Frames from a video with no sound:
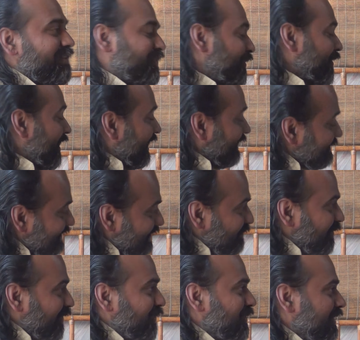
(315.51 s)
if you are
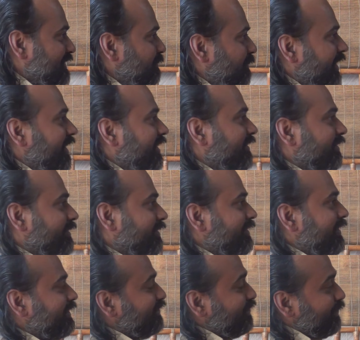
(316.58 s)
asking me to explain,
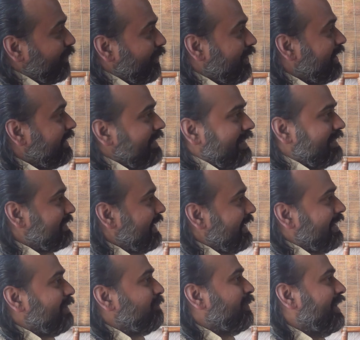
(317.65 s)
then surely there is
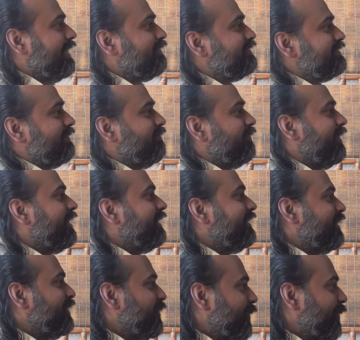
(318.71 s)
a hidden belief
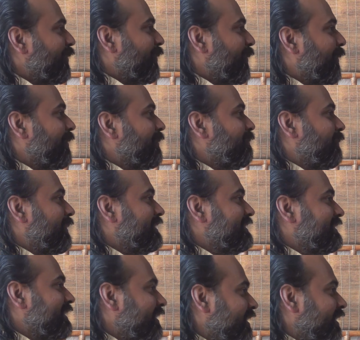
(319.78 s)
somewhere that your own
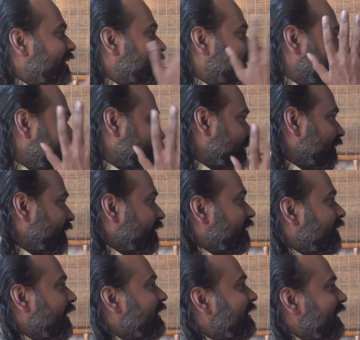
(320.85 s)
personal
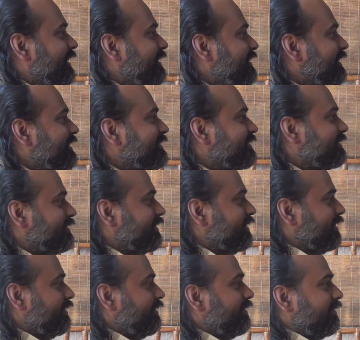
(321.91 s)

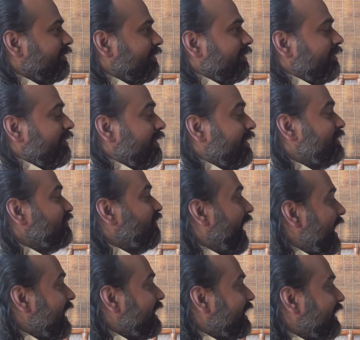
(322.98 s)
intelligence
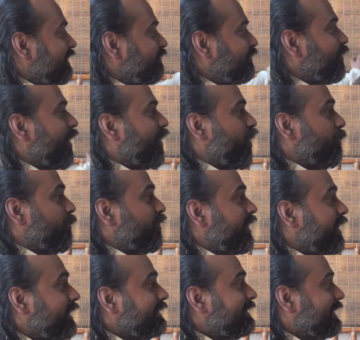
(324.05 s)
is wide enough to
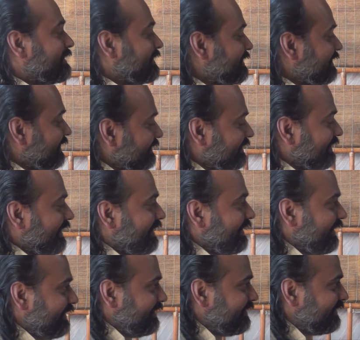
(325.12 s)
accommodate the
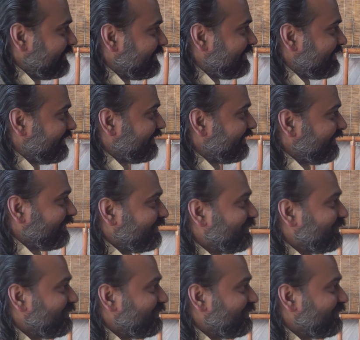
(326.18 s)
existential intelligence.